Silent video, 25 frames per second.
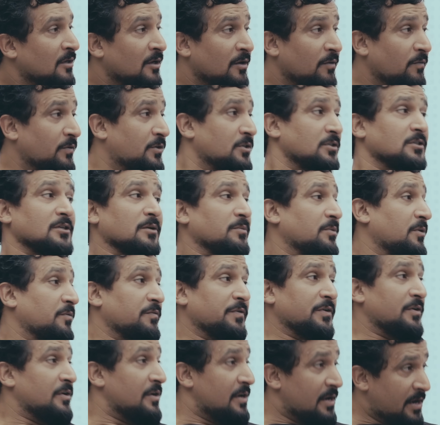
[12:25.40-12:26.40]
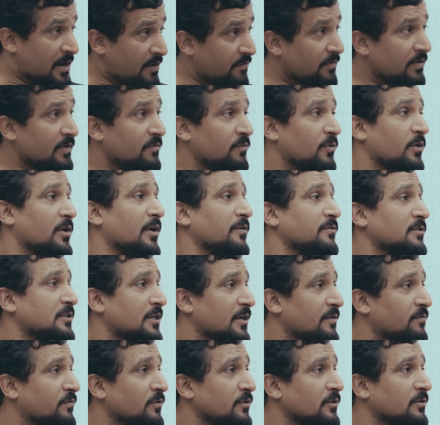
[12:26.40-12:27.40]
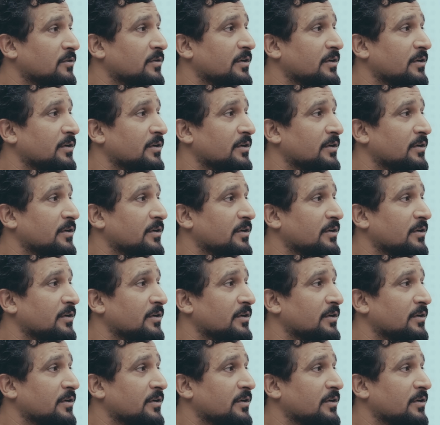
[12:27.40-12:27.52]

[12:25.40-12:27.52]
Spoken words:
Which is something we never would have said for the